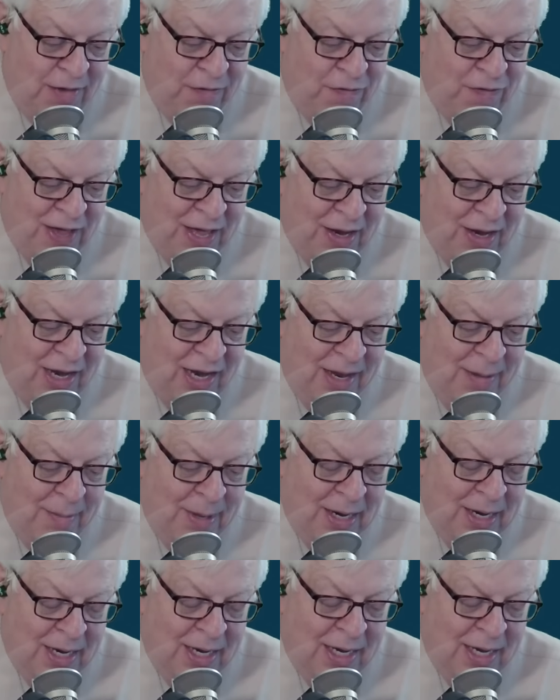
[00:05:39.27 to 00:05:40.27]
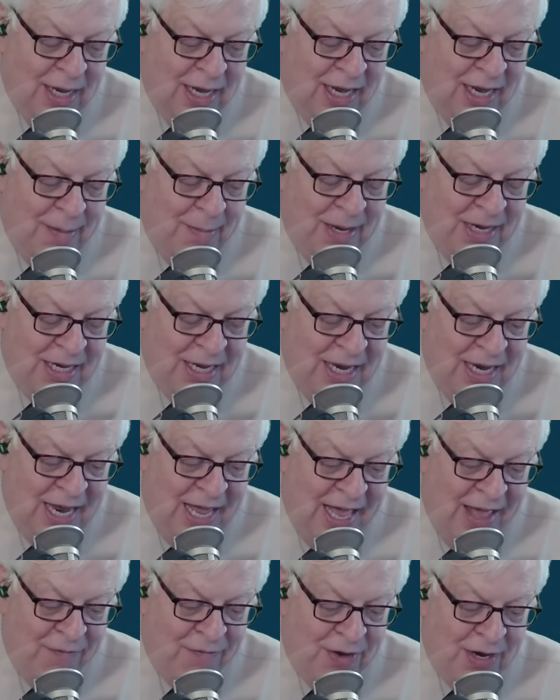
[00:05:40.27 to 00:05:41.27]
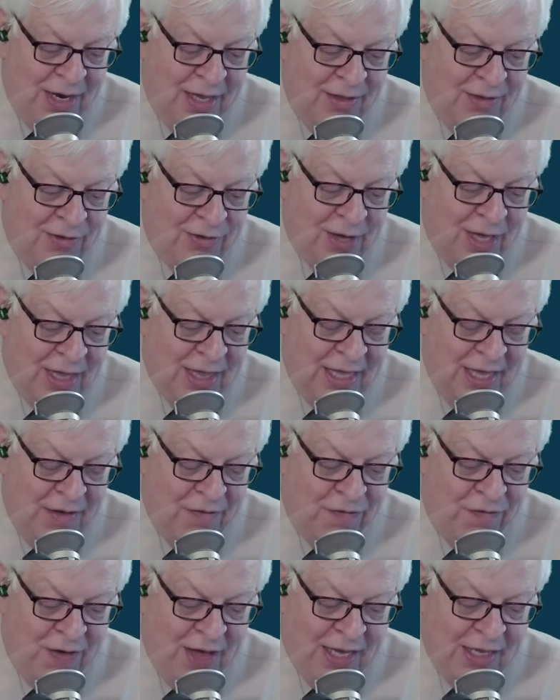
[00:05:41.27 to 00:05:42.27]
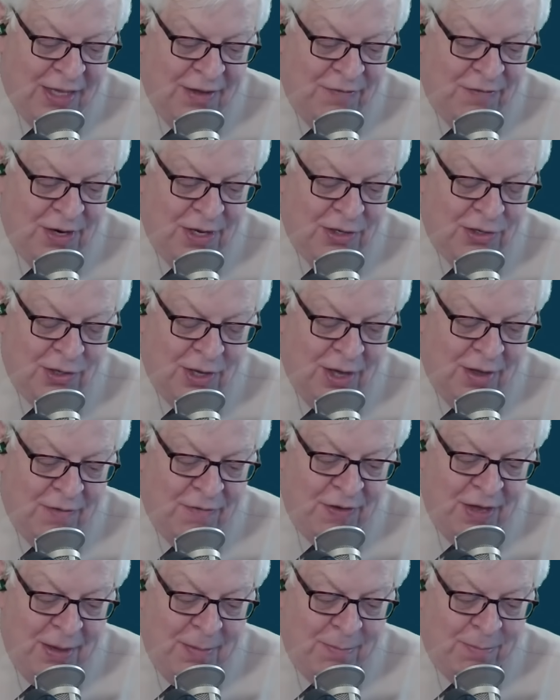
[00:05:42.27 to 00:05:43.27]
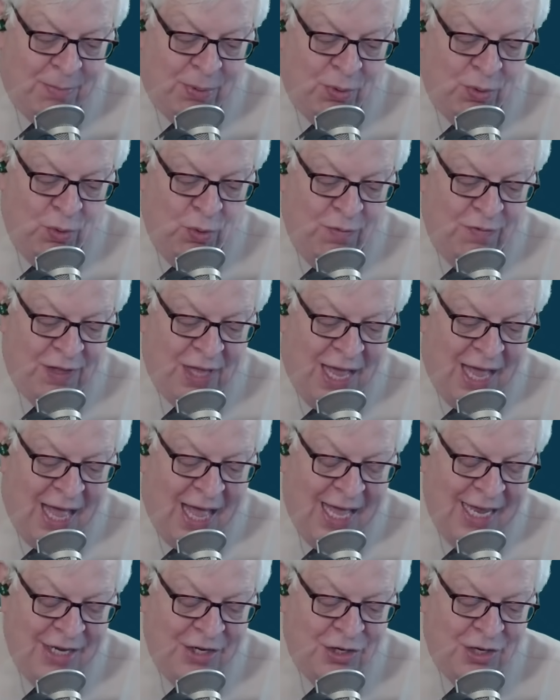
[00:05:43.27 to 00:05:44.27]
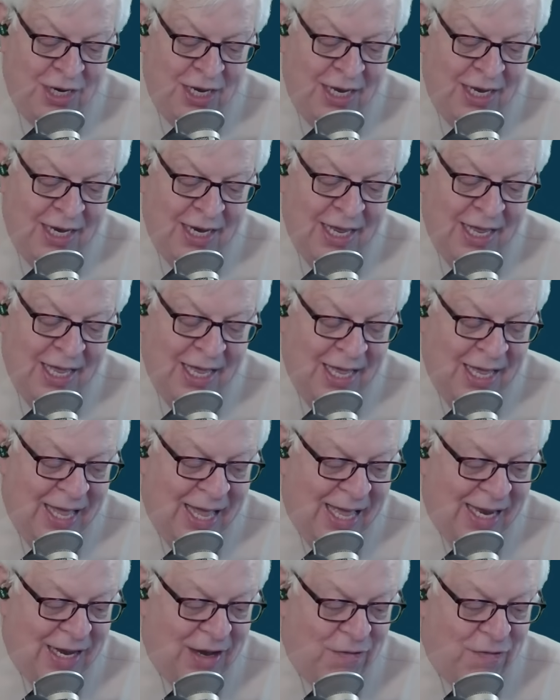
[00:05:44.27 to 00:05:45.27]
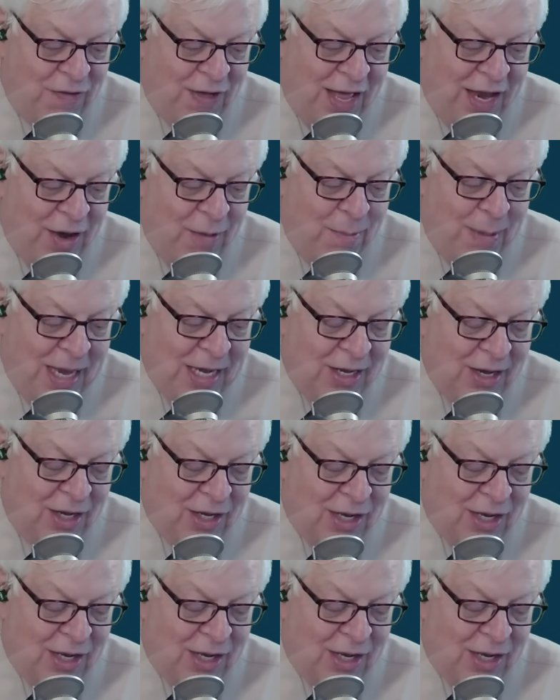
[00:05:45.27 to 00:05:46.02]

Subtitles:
found limited evidence on the effectiveness of improved hygiene and environmental